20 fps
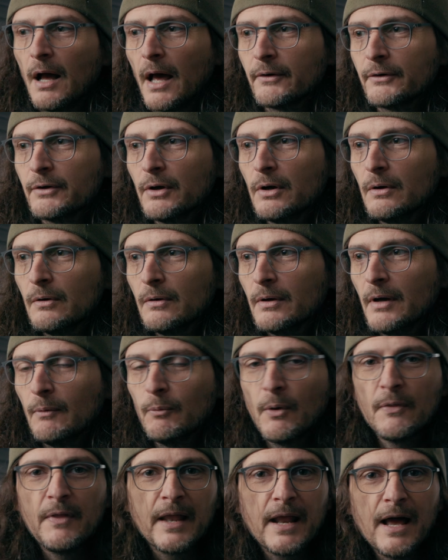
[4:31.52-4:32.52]
I don't know
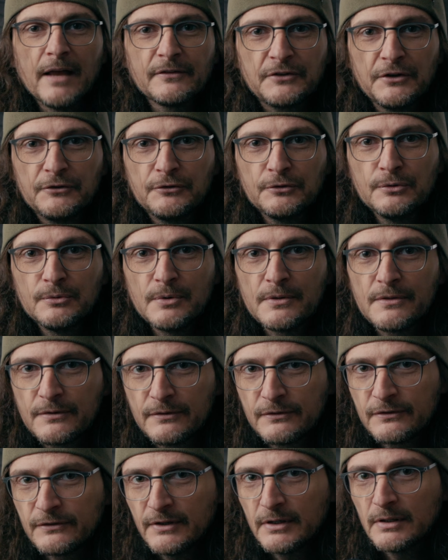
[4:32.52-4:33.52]
what that has to do with
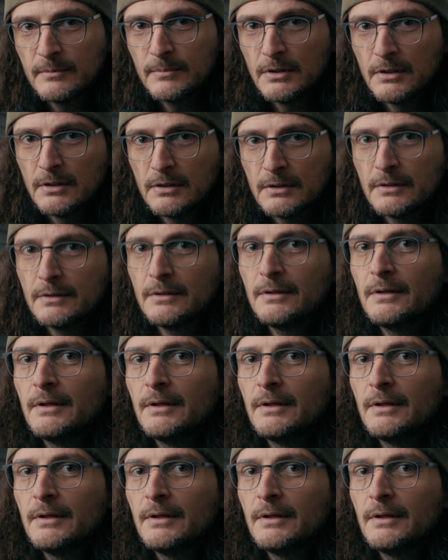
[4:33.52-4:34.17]
cinema,